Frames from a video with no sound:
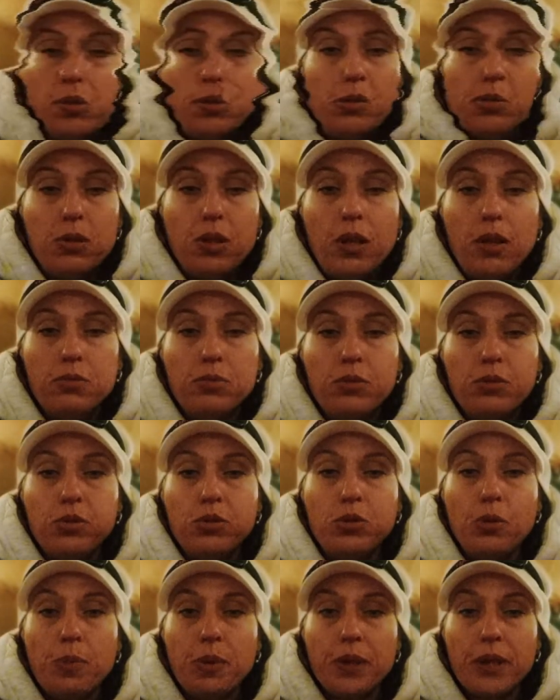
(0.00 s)
I'm
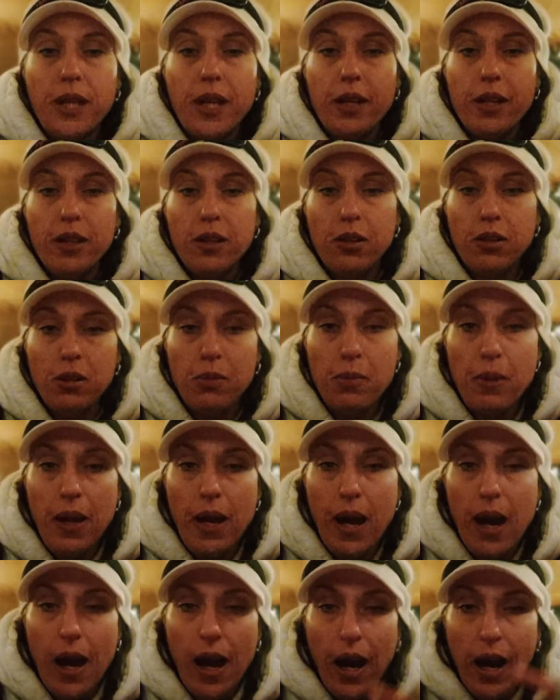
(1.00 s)
super tired. Look my
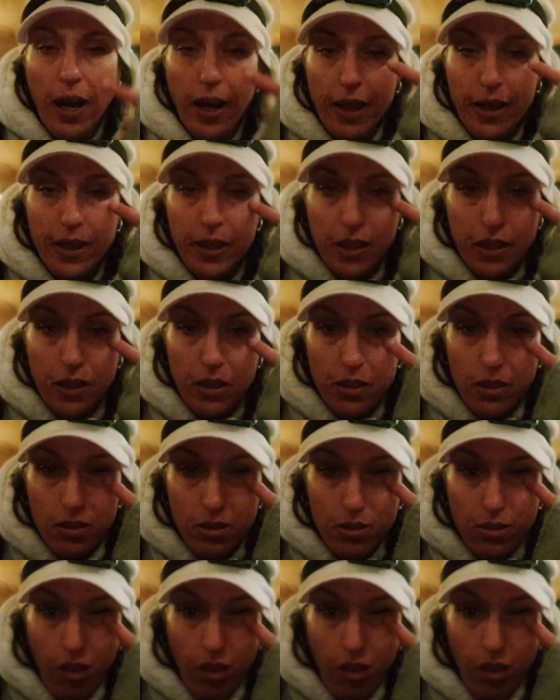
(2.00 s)
eyes.